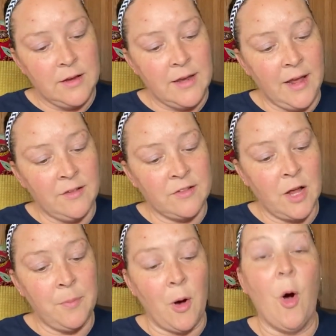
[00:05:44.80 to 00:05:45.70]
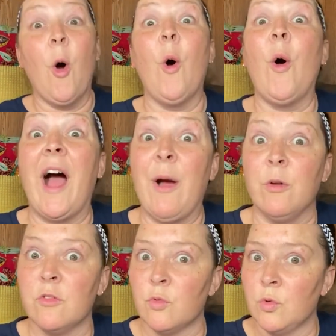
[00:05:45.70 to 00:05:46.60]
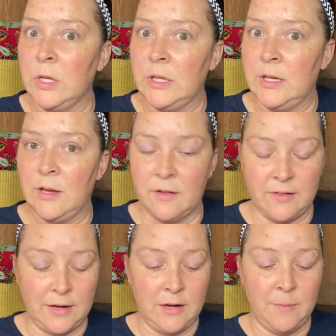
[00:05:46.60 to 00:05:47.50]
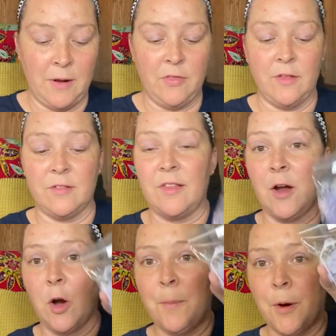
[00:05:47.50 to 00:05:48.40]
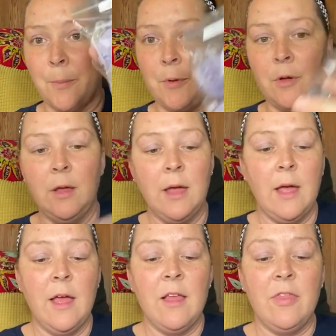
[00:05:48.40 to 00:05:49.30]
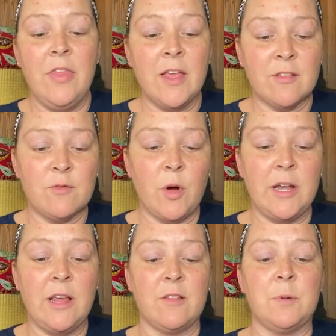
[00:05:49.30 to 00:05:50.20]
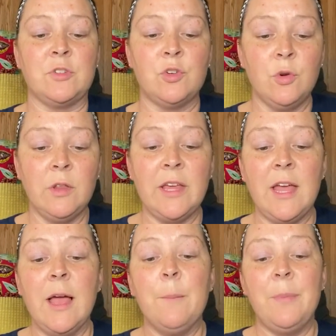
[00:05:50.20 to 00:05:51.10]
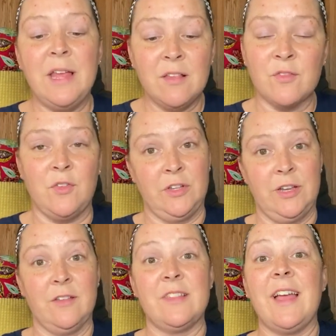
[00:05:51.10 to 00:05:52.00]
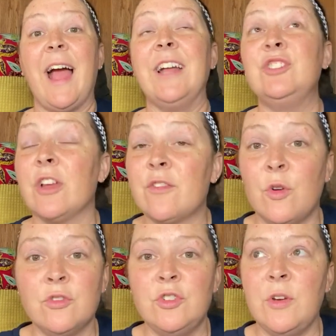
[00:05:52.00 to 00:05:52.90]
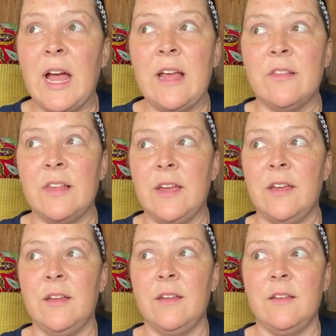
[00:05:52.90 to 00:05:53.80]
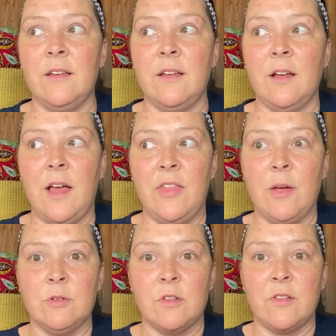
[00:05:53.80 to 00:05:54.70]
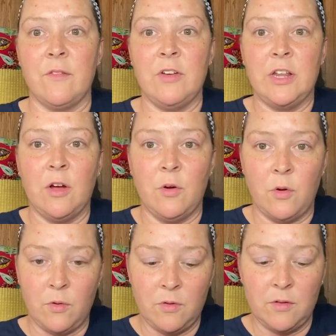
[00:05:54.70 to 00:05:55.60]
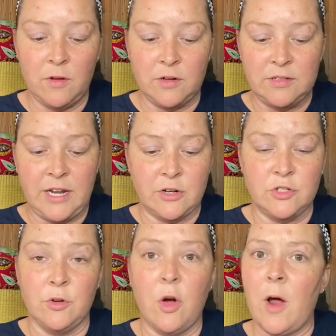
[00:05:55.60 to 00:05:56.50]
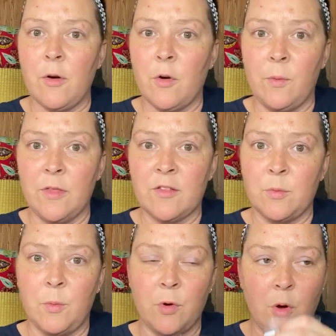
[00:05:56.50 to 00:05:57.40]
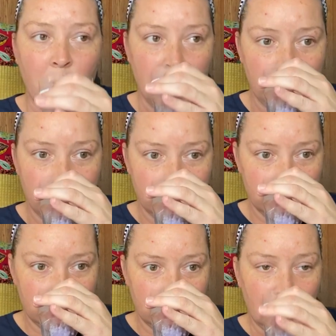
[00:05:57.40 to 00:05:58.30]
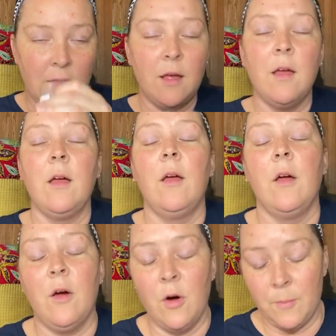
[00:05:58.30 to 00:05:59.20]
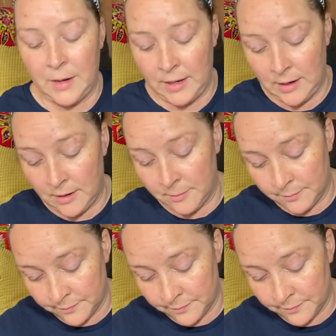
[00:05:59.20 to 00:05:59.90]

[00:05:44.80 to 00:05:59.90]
Next up, oh, I was really excited about this. They're purple. This one is Patchouli Peacefulness. I just told you guys in, I think it was a video a day or two ago. I don't know when this one will go up. Oh my God.